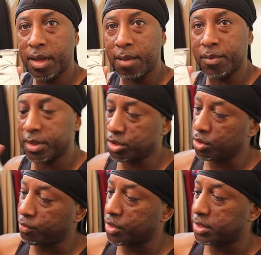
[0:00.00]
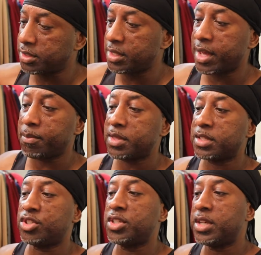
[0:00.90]
I'm not sure if you can see that, but
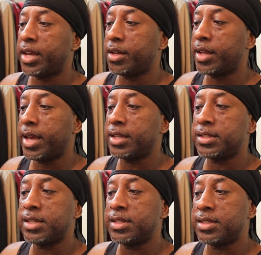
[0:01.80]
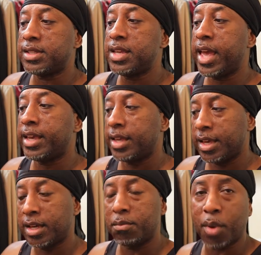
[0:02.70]
that's
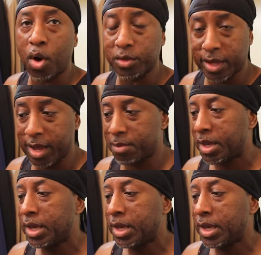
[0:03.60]
G-L-A-T-Z-A-N bald cap.